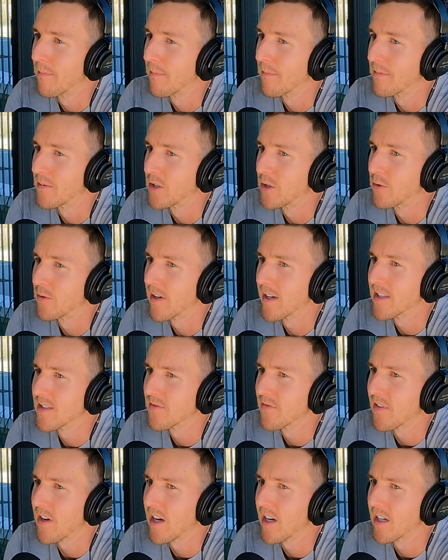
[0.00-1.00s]
Do you guys
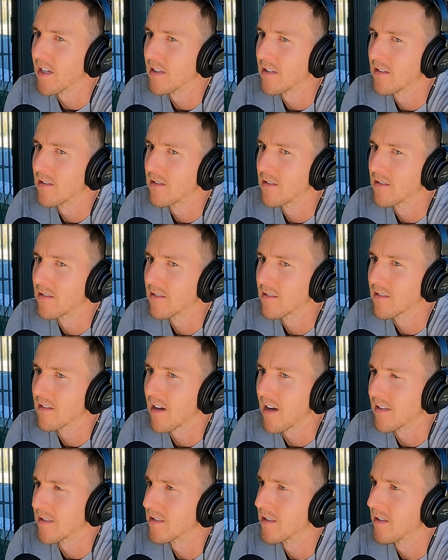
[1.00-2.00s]
find
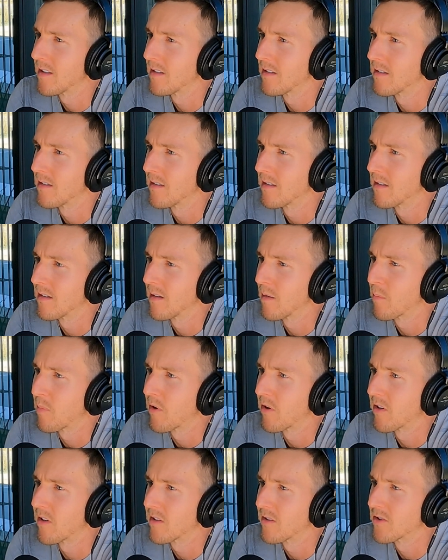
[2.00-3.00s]
content a
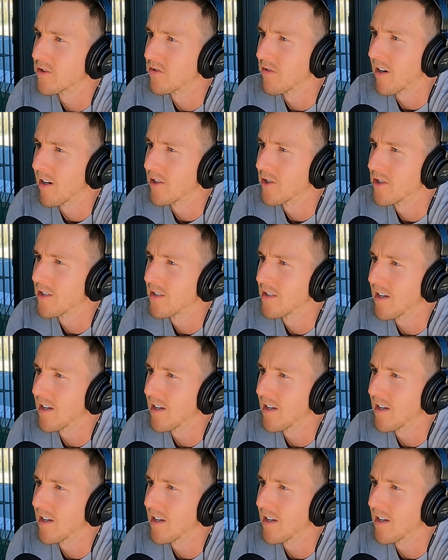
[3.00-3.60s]
part of your strategy?